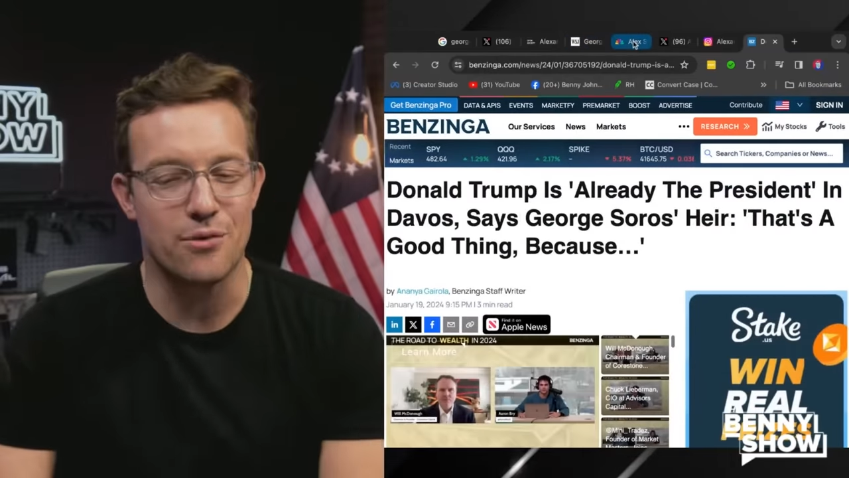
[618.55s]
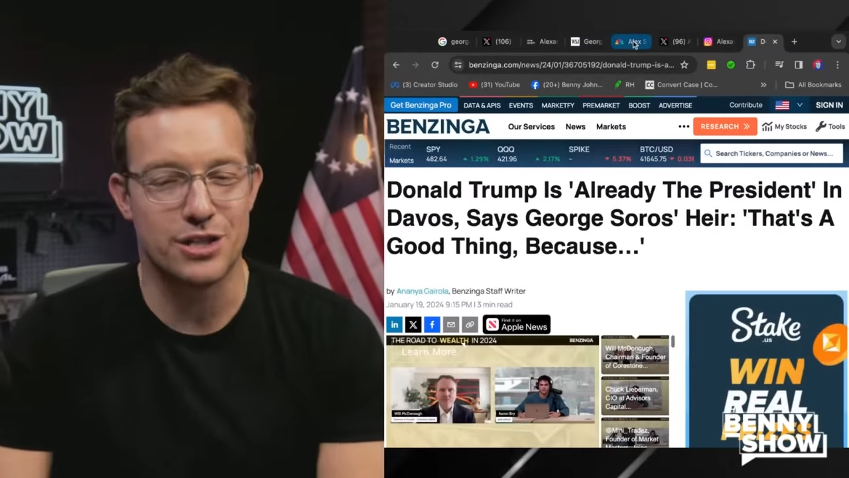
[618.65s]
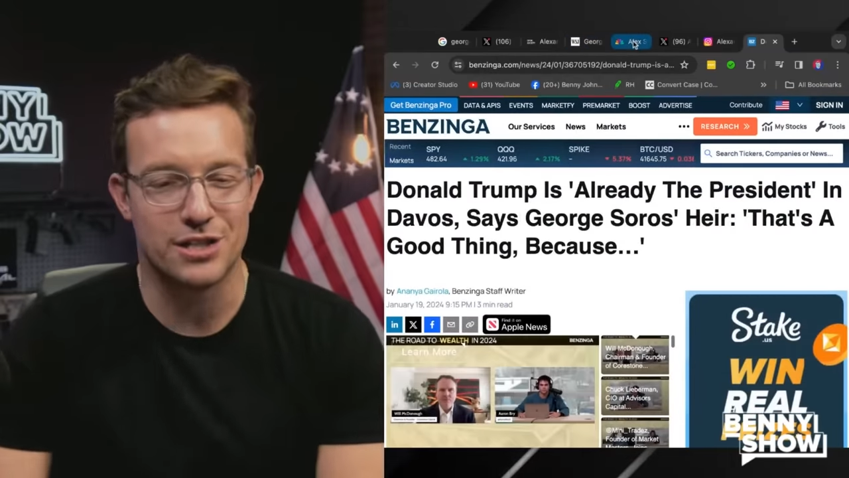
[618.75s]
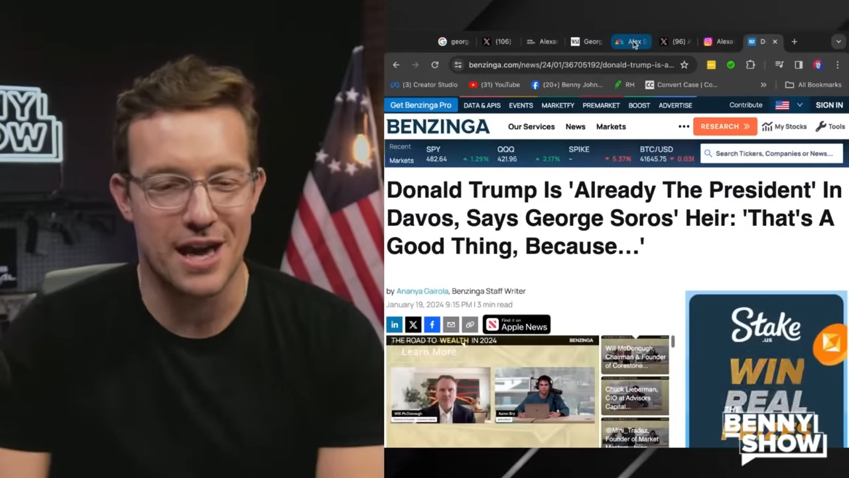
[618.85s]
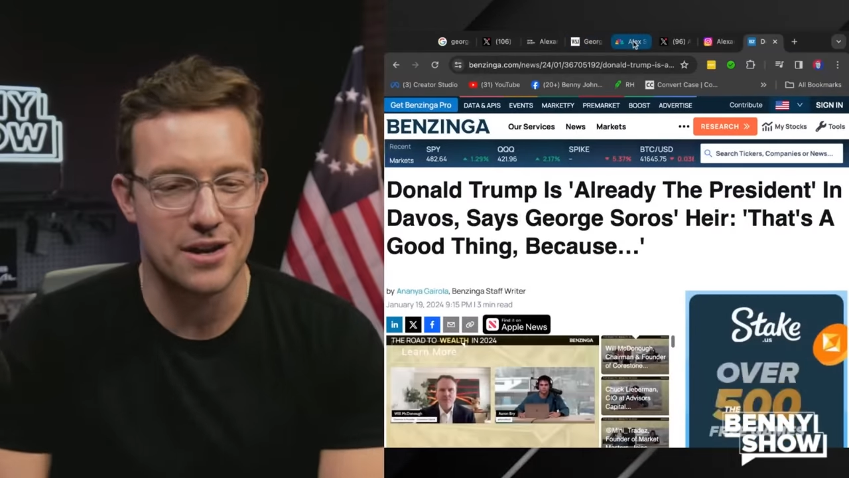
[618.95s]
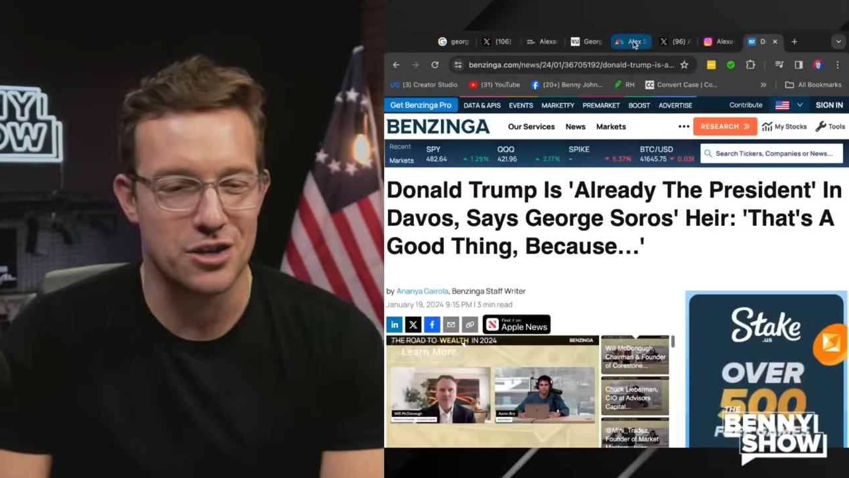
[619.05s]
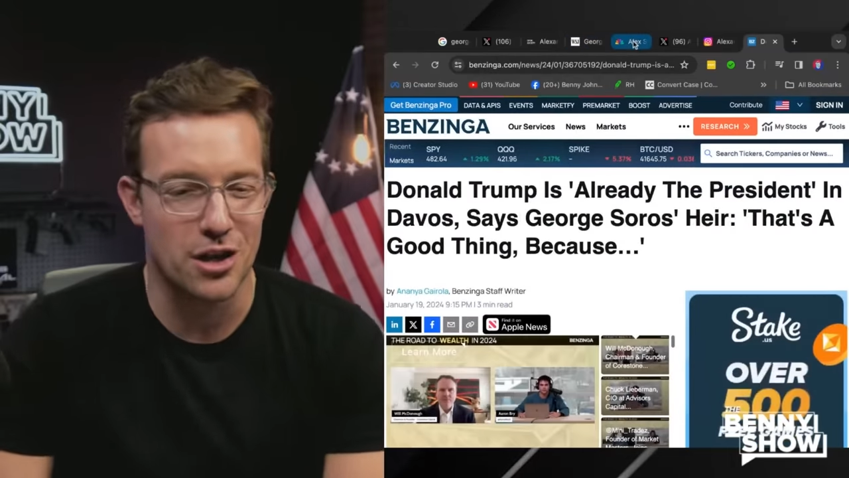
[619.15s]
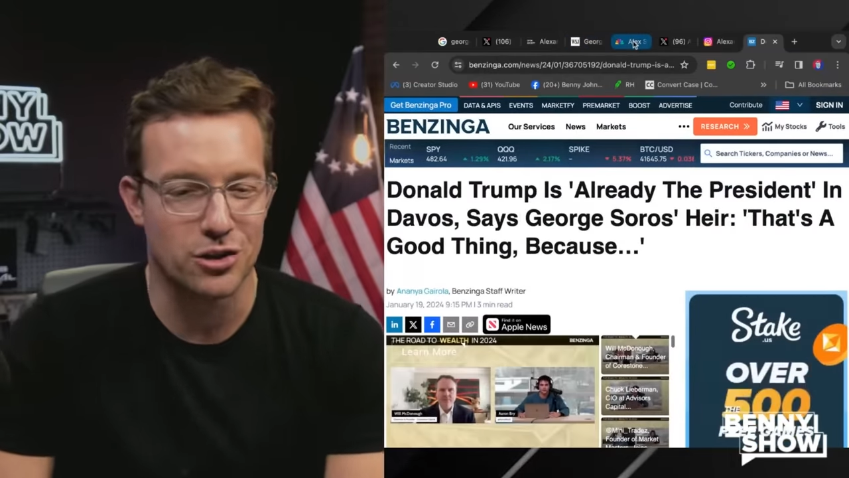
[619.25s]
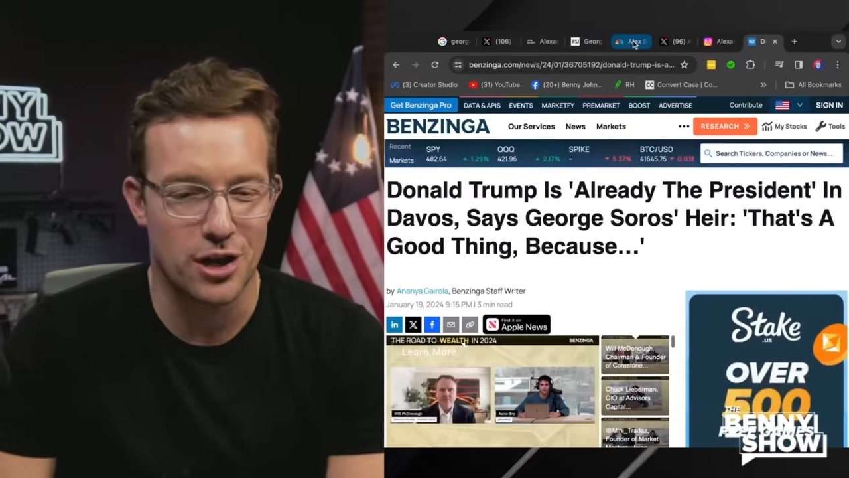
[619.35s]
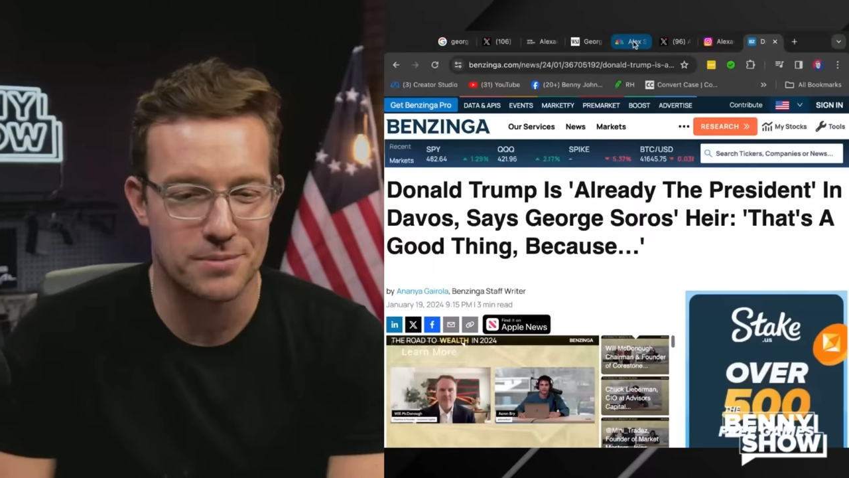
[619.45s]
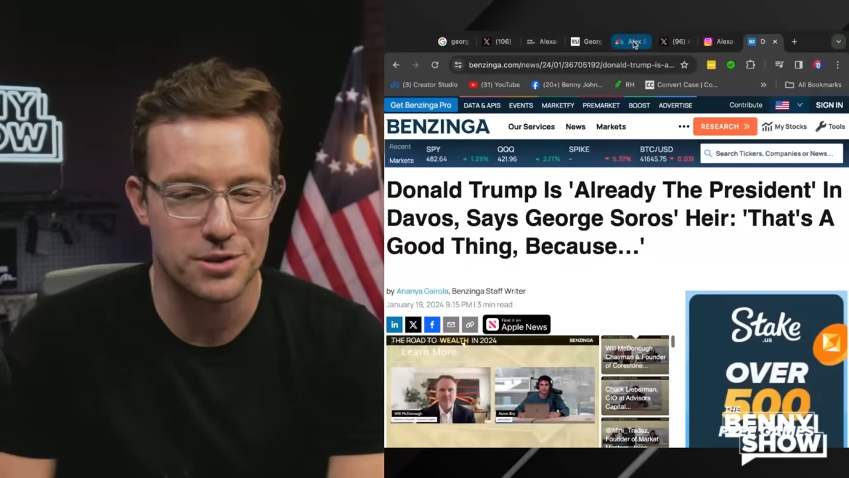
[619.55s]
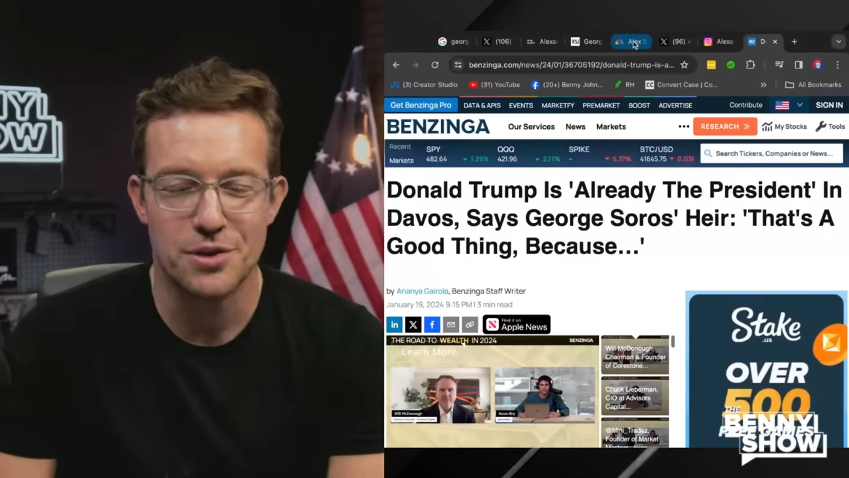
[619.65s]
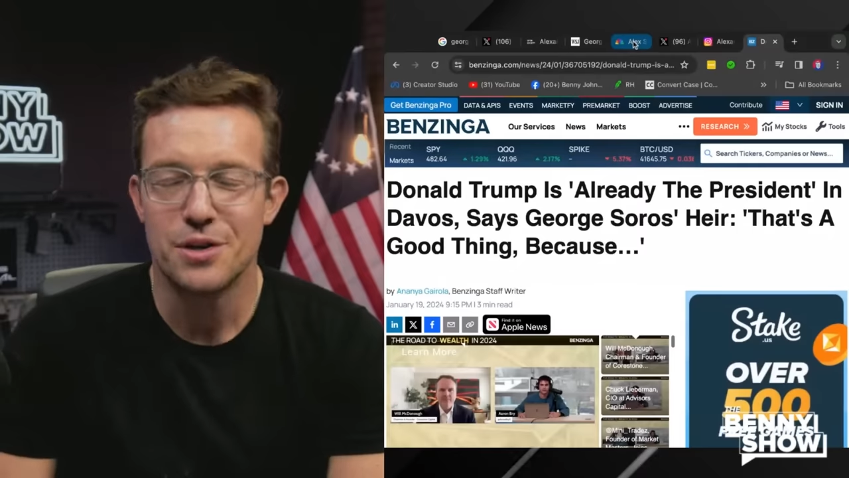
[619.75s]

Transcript: which is that Donald Trump's